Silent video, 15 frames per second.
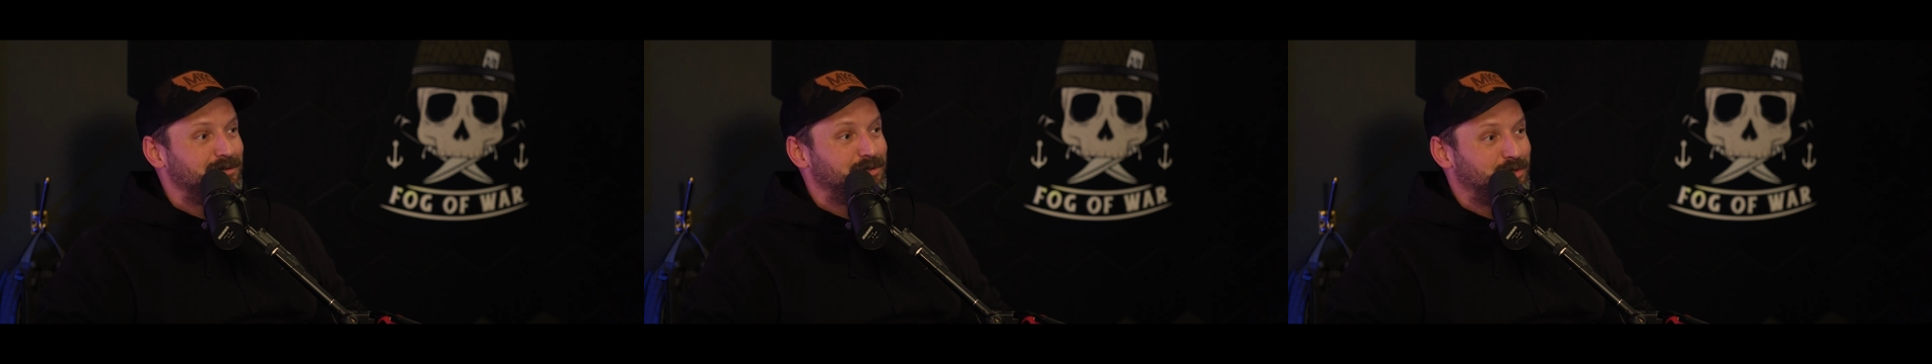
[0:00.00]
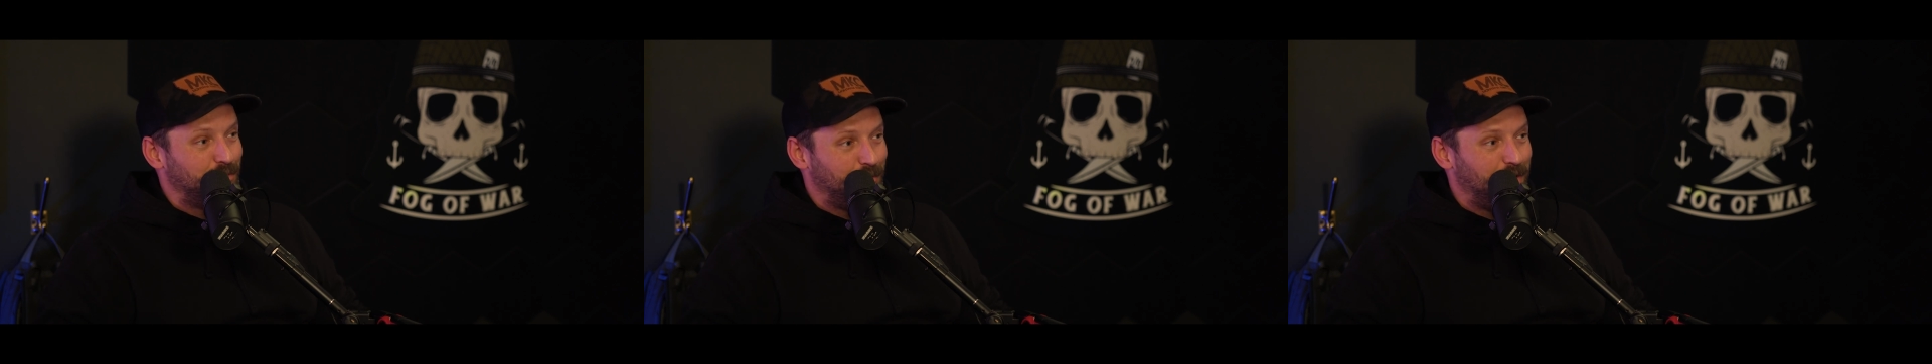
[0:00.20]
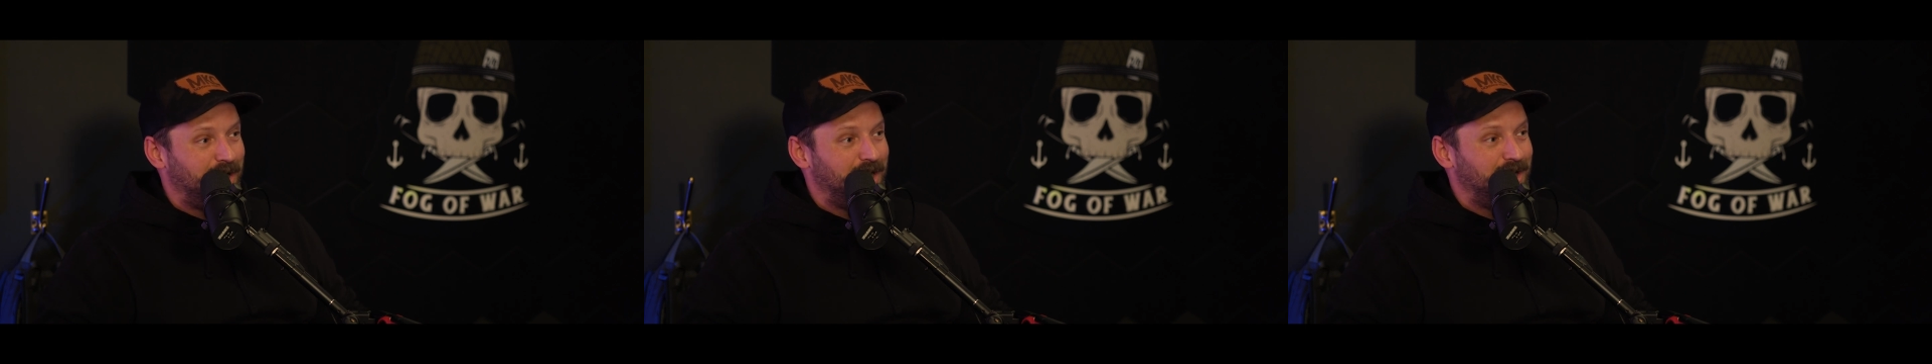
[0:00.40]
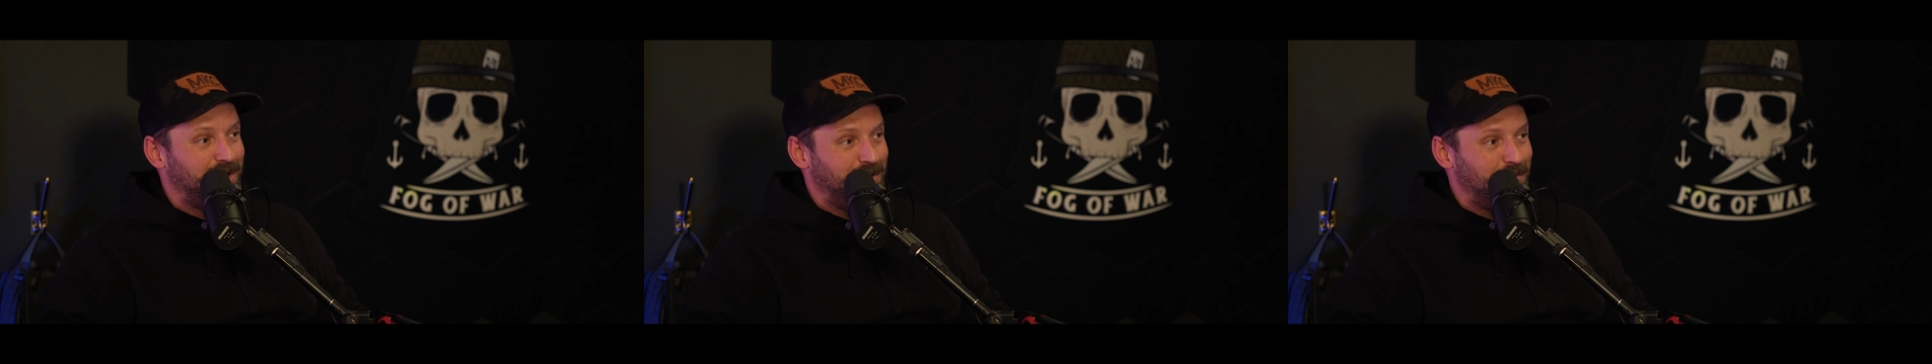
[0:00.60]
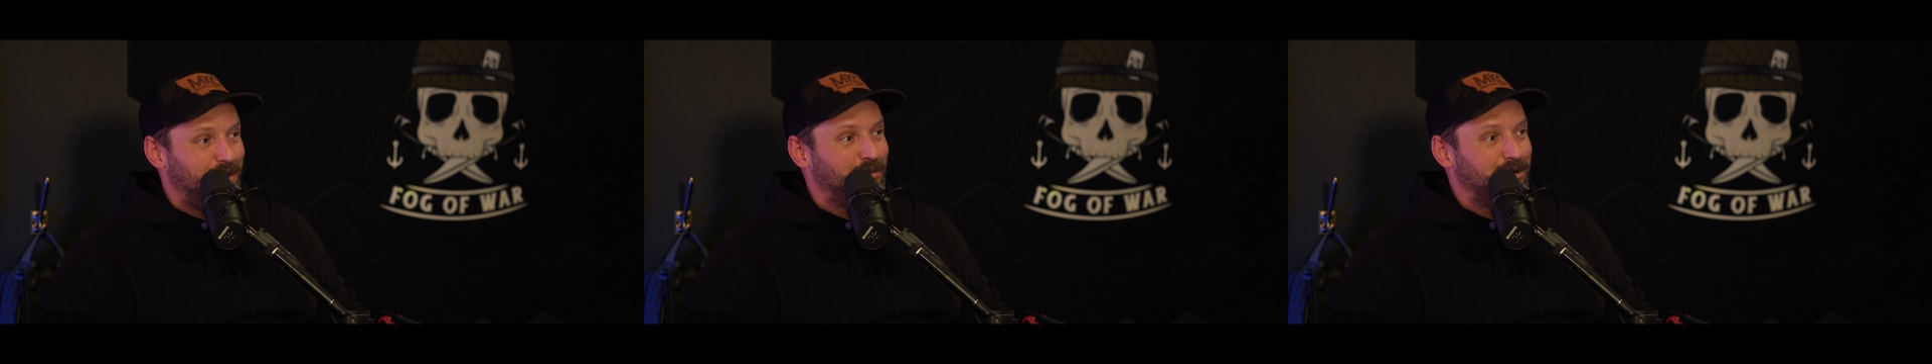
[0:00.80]
terrain
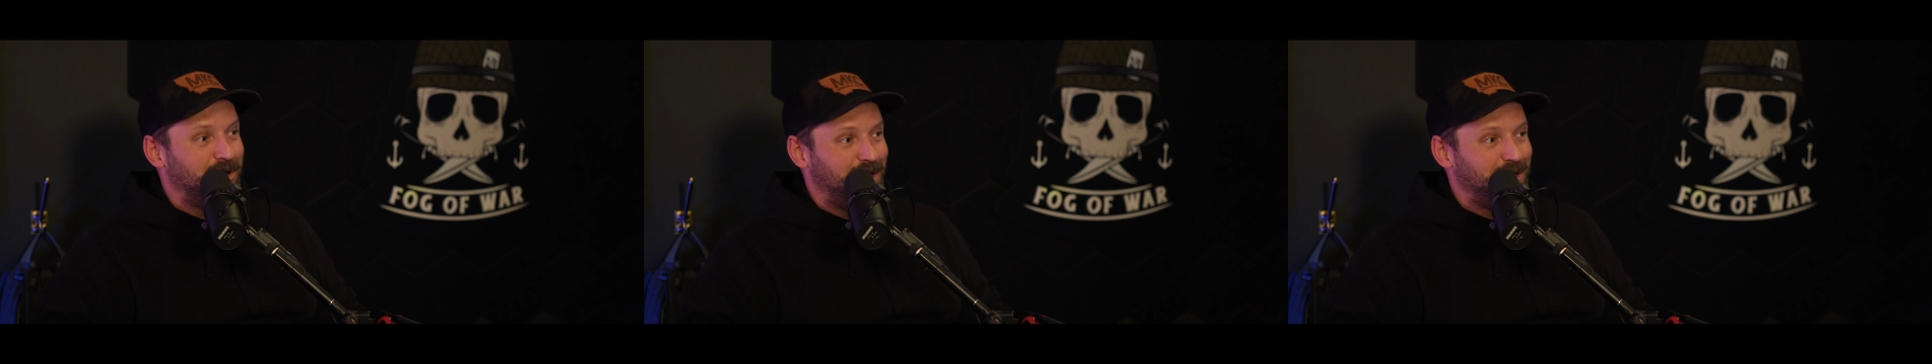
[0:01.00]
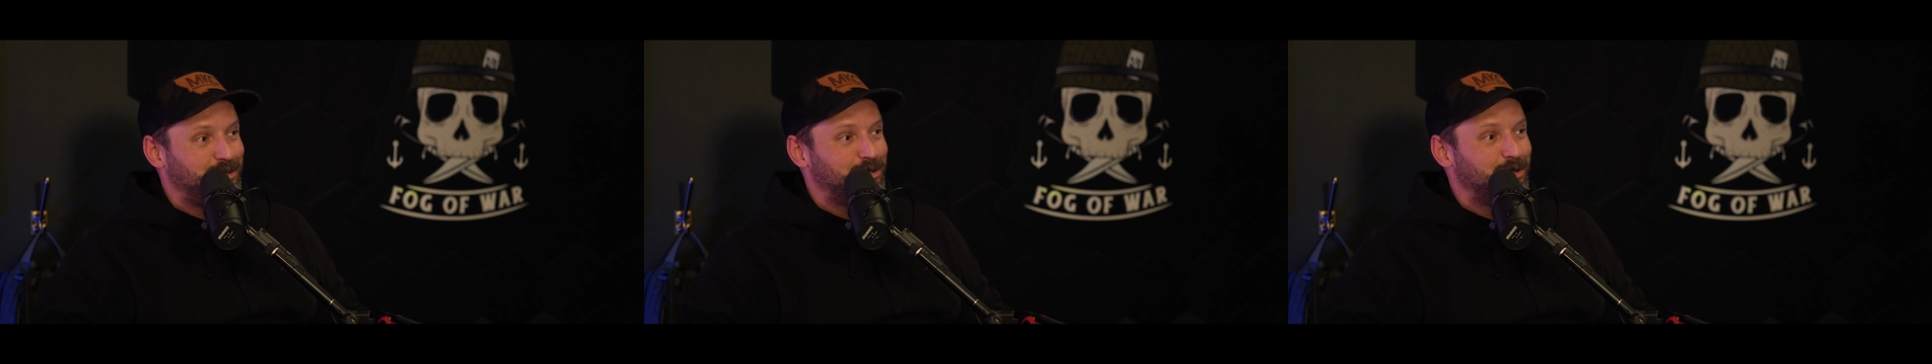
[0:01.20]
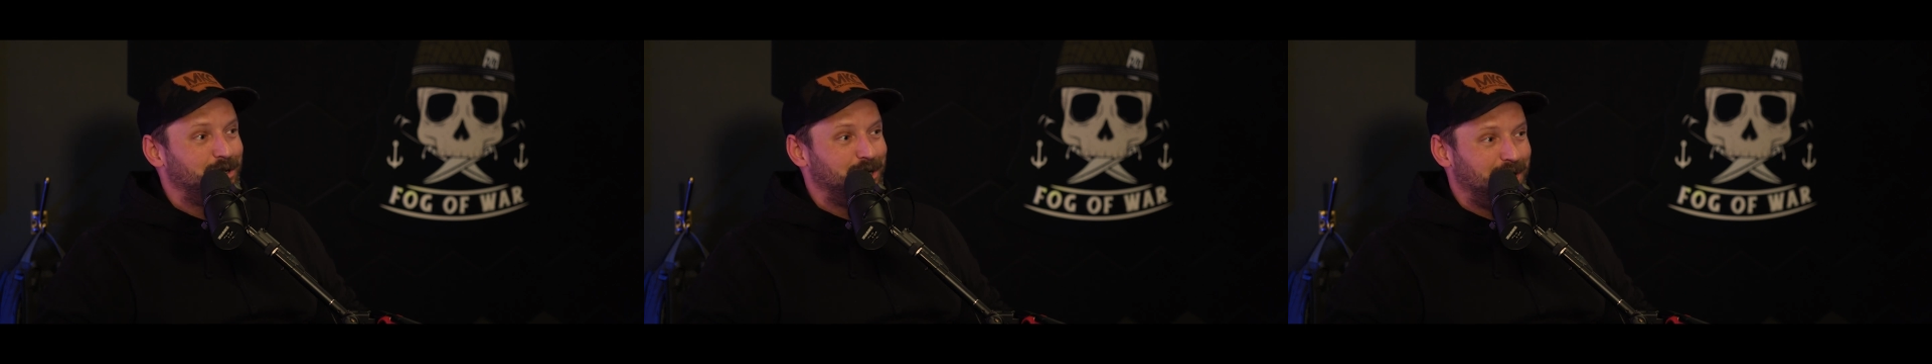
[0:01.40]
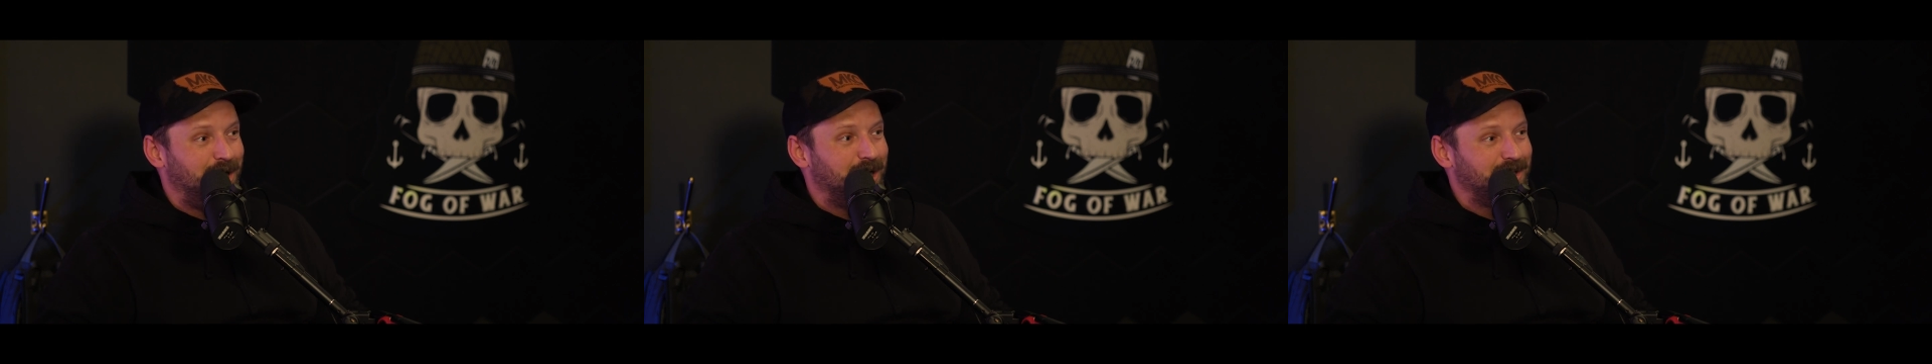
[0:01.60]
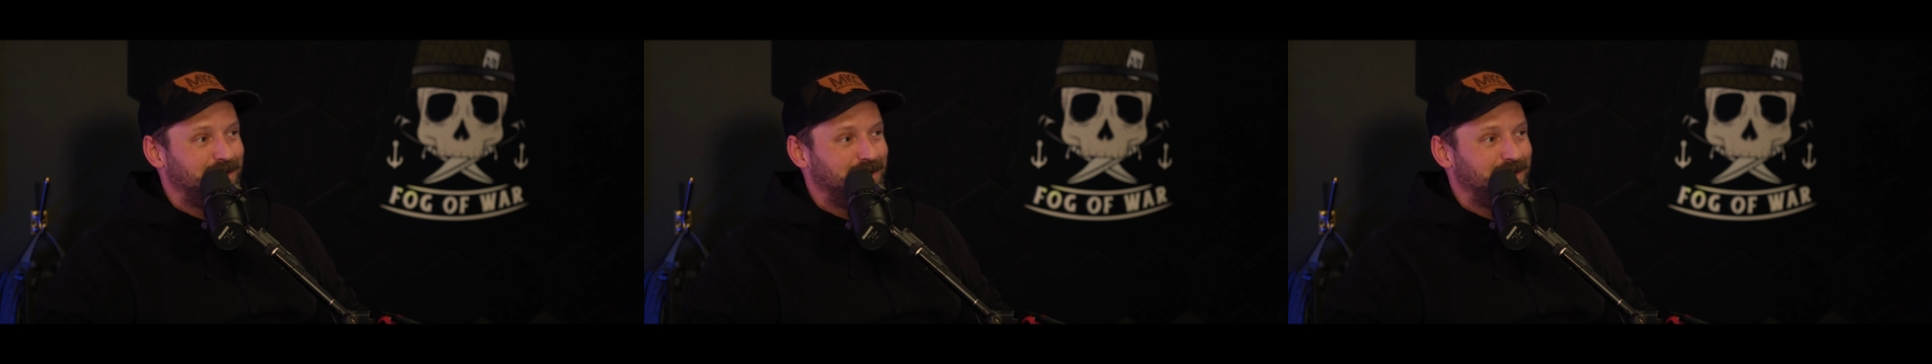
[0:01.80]
and Mother Nature and not